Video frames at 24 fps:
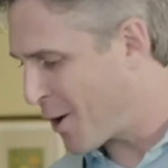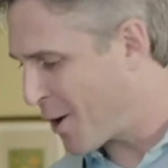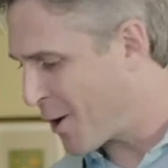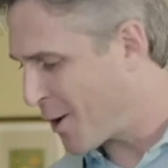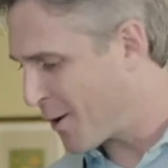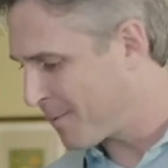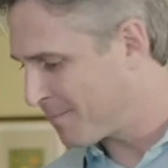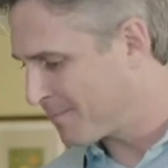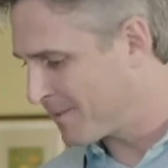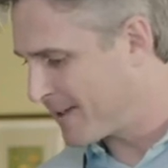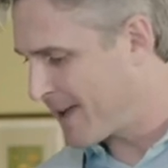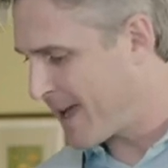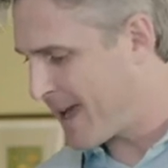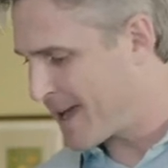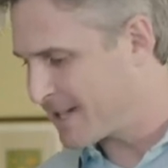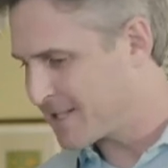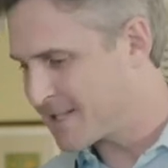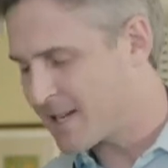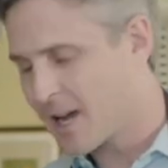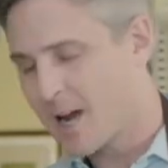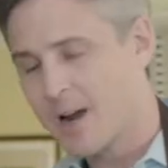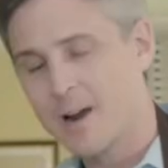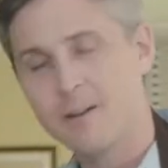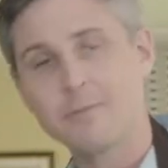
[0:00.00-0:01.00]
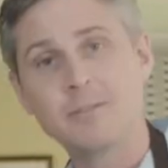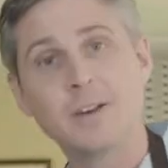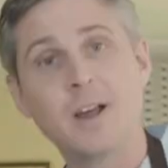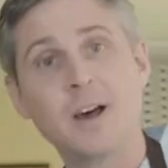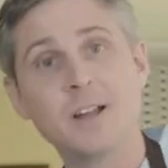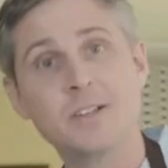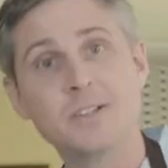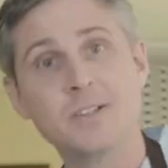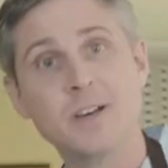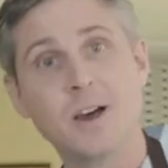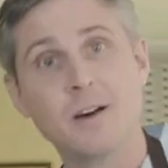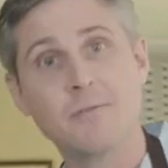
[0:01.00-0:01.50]
our cast iron
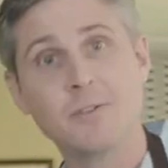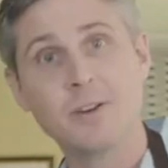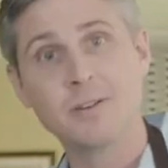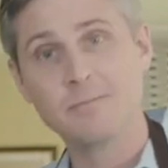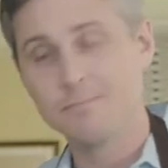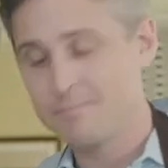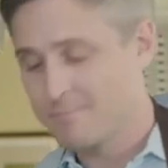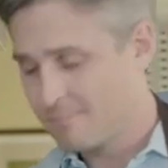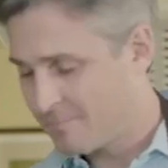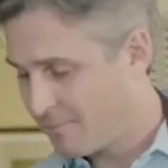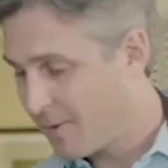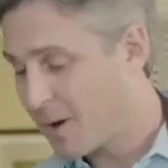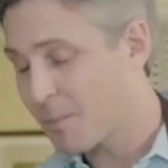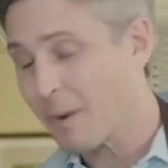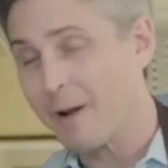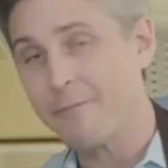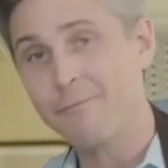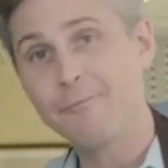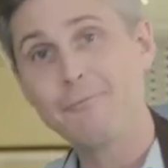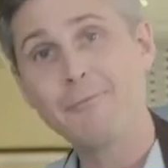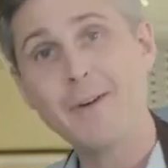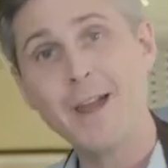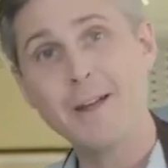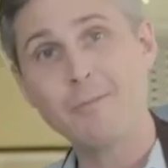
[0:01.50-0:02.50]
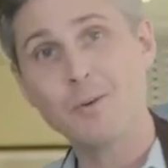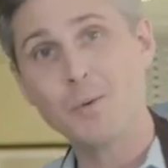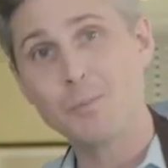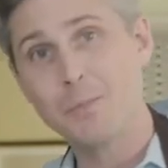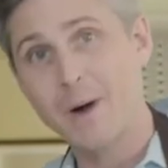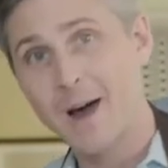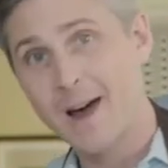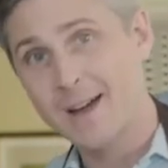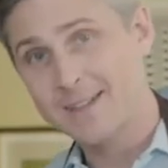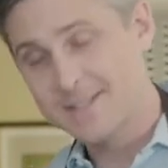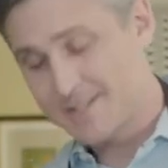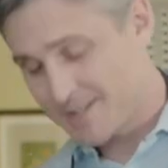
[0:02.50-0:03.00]
Dutch oven, one of my favorite
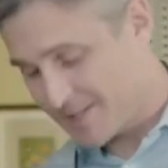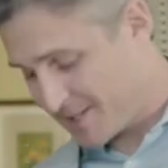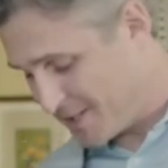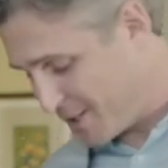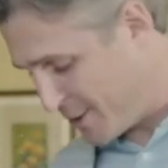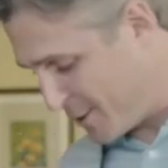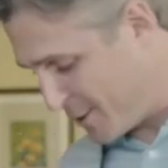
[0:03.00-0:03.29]
pots to